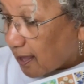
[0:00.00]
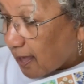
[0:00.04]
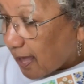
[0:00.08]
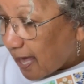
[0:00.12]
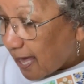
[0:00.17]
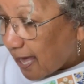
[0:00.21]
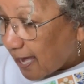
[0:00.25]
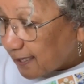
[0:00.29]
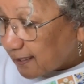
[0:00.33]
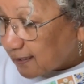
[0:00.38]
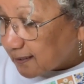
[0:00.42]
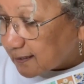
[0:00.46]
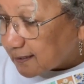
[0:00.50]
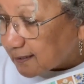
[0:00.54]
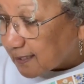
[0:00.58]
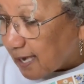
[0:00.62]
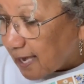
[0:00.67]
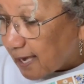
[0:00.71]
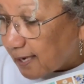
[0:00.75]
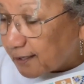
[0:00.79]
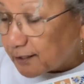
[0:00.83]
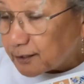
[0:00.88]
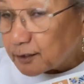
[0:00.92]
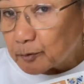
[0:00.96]
I
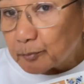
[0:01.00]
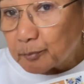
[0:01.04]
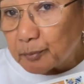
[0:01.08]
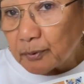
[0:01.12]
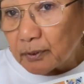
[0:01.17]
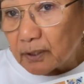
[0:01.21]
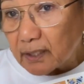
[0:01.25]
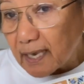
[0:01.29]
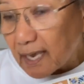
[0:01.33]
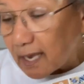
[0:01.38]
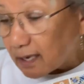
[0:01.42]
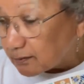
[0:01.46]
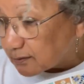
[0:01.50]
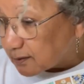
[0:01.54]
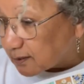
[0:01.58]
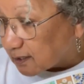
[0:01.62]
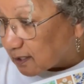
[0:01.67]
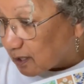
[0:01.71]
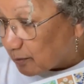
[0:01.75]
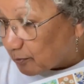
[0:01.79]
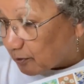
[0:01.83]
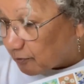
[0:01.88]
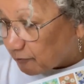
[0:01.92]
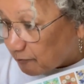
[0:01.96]
decided to pull out
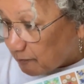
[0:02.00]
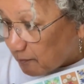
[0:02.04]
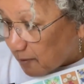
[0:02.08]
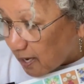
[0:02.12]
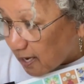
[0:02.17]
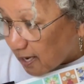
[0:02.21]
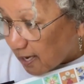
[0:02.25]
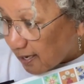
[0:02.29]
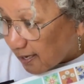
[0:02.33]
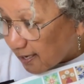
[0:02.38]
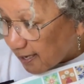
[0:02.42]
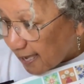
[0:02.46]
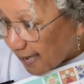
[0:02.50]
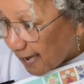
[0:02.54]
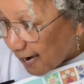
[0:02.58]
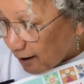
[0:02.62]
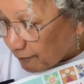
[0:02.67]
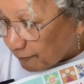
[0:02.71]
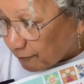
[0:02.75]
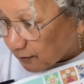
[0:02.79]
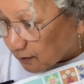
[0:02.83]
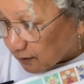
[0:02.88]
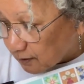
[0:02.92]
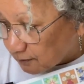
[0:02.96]
some of my
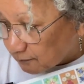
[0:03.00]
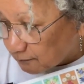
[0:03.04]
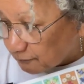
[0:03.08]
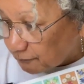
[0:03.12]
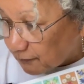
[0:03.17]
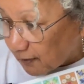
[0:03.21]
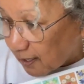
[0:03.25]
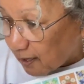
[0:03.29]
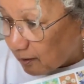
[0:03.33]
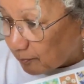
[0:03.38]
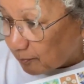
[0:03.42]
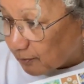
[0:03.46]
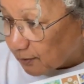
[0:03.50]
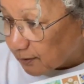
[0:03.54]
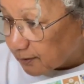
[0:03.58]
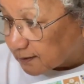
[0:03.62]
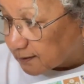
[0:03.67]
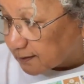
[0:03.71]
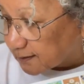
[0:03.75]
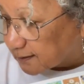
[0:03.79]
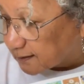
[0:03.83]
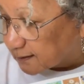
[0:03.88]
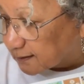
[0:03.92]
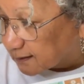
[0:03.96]
African
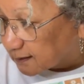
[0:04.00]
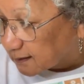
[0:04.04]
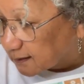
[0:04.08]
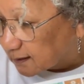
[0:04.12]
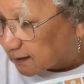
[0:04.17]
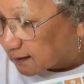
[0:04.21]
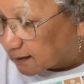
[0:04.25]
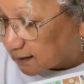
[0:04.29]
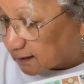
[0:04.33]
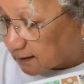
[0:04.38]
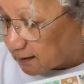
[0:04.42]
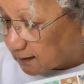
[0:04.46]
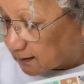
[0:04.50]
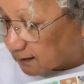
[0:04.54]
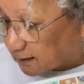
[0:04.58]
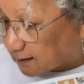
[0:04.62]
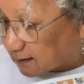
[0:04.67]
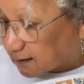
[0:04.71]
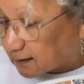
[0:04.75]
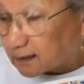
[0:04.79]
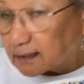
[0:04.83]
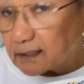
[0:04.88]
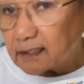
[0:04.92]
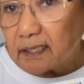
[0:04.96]
fabrics,
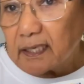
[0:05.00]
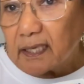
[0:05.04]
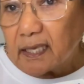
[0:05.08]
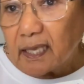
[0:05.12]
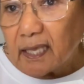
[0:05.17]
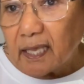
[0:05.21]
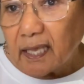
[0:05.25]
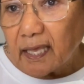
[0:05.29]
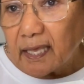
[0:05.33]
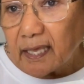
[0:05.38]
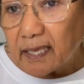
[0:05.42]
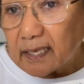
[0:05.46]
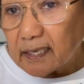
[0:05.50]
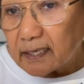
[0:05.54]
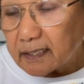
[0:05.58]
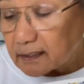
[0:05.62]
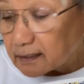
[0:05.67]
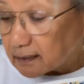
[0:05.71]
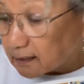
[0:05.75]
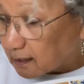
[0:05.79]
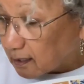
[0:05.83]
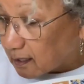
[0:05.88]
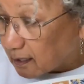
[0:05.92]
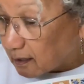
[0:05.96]

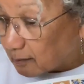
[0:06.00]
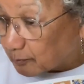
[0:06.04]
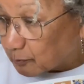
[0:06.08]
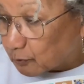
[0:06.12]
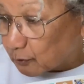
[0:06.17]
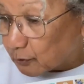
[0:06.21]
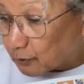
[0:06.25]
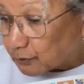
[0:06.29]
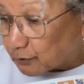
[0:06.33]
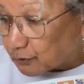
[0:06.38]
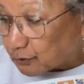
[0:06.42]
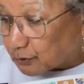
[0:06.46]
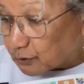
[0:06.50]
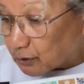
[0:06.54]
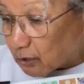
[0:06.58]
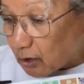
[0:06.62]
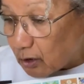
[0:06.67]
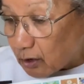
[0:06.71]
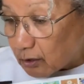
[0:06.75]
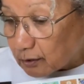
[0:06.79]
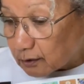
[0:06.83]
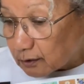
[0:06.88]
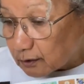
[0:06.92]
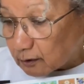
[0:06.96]
and I'm going to
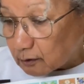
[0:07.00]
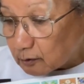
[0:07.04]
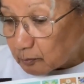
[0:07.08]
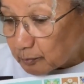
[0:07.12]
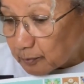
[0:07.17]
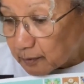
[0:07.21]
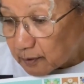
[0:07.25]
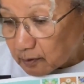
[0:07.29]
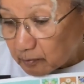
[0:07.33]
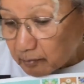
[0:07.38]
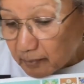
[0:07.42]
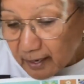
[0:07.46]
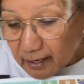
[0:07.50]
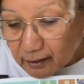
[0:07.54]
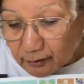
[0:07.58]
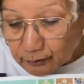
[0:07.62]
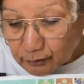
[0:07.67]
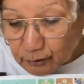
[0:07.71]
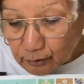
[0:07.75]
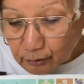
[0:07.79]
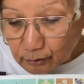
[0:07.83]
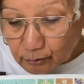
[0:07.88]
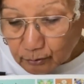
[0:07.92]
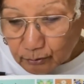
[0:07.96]
talk a little bit about
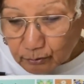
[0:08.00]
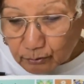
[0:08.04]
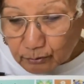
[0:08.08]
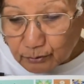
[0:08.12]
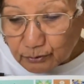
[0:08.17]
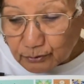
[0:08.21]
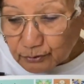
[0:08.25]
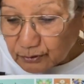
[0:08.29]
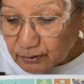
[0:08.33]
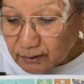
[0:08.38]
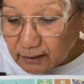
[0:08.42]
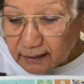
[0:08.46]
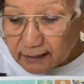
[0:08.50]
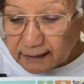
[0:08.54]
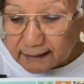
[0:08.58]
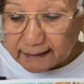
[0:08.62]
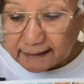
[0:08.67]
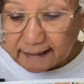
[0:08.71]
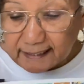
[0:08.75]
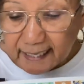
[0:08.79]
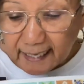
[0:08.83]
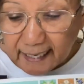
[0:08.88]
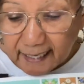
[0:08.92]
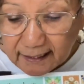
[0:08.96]
those
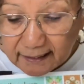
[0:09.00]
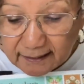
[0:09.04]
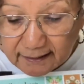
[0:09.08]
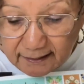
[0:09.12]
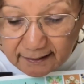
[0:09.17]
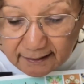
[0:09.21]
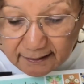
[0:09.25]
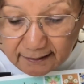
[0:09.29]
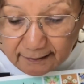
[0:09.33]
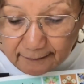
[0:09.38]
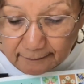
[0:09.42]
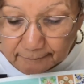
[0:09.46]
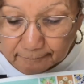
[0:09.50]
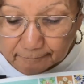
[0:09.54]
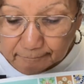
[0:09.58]
next.